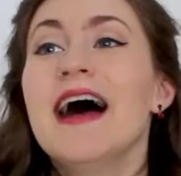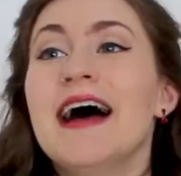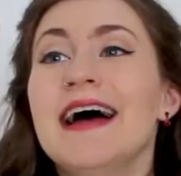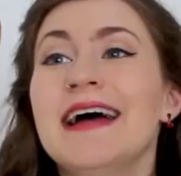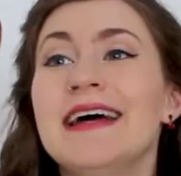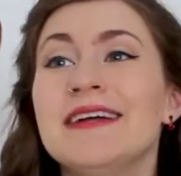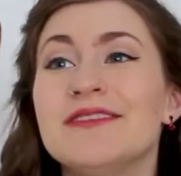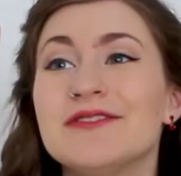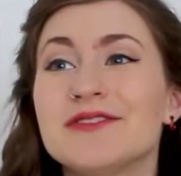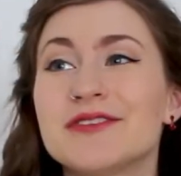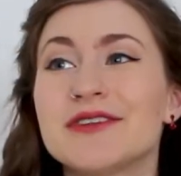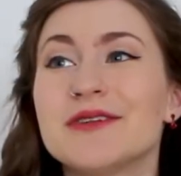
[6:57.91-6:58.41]

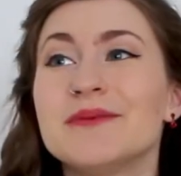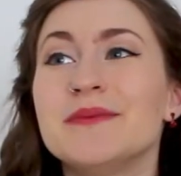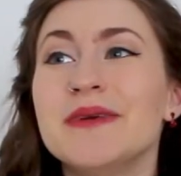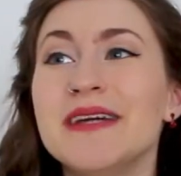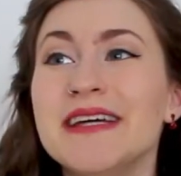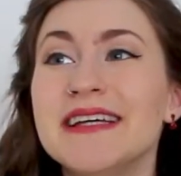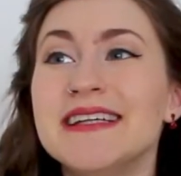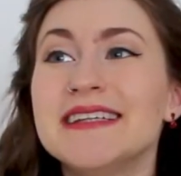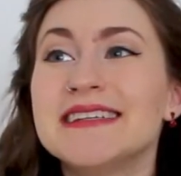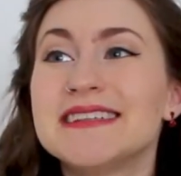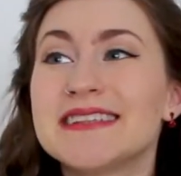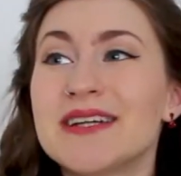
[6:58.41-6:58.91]
And for
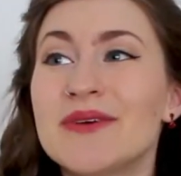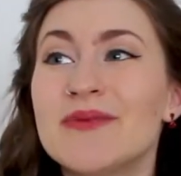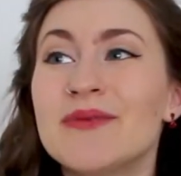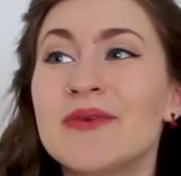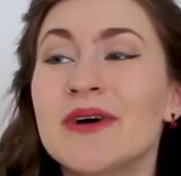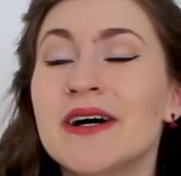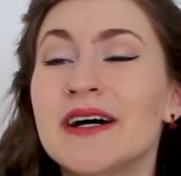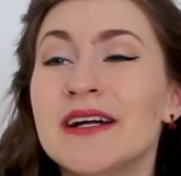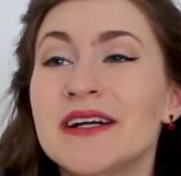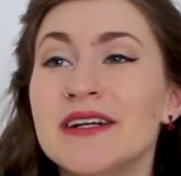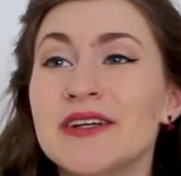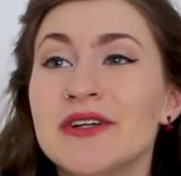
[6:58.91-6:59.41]
me,
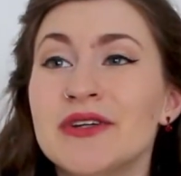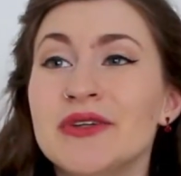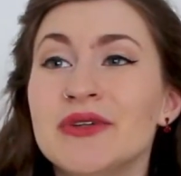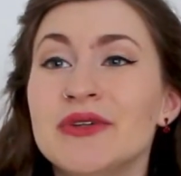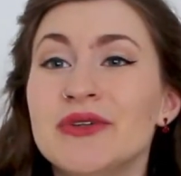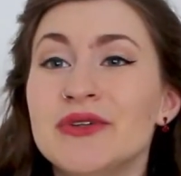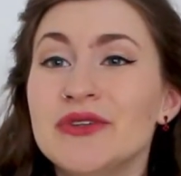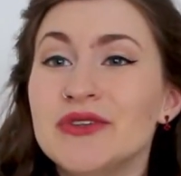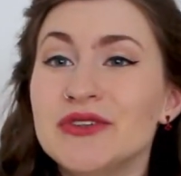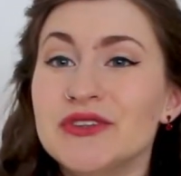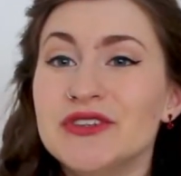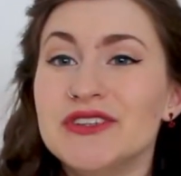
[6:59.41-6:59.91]
someone
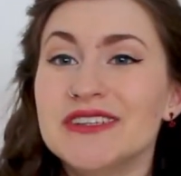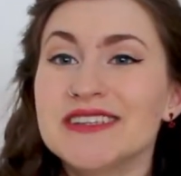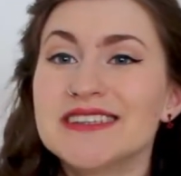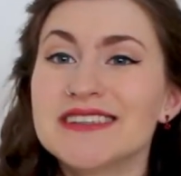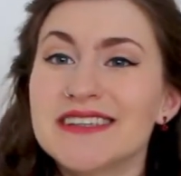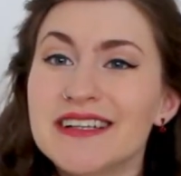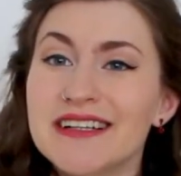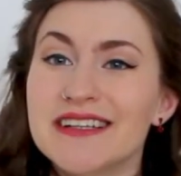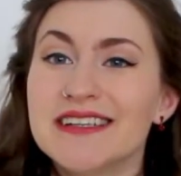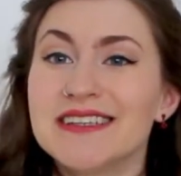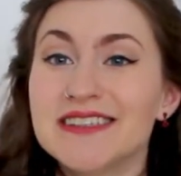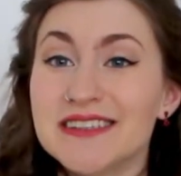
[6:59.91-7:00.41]
who just
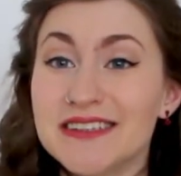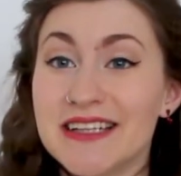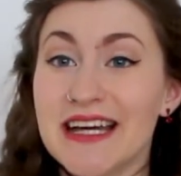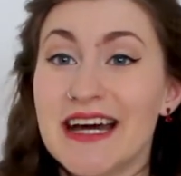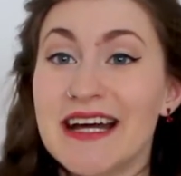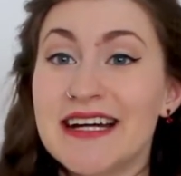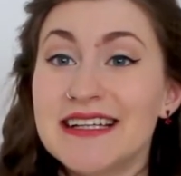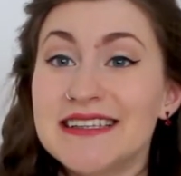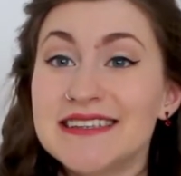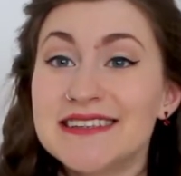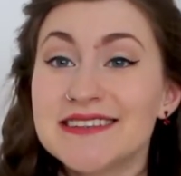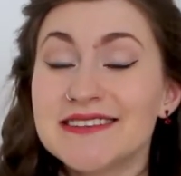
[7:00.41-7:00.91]
started to
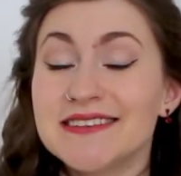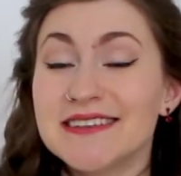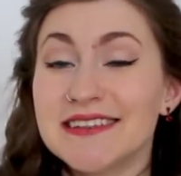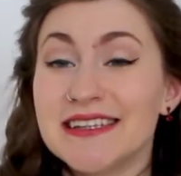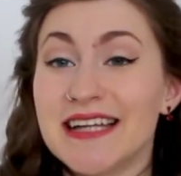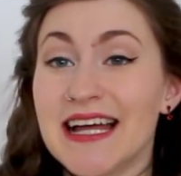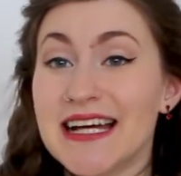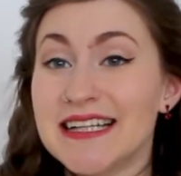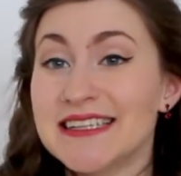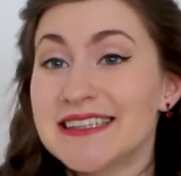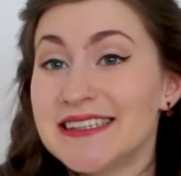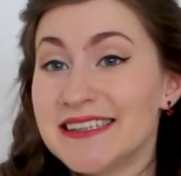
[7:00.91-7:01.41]
get into it
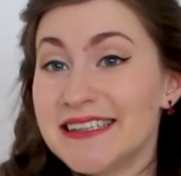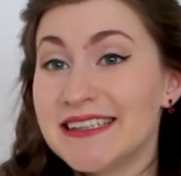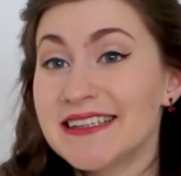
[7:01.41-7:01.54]
last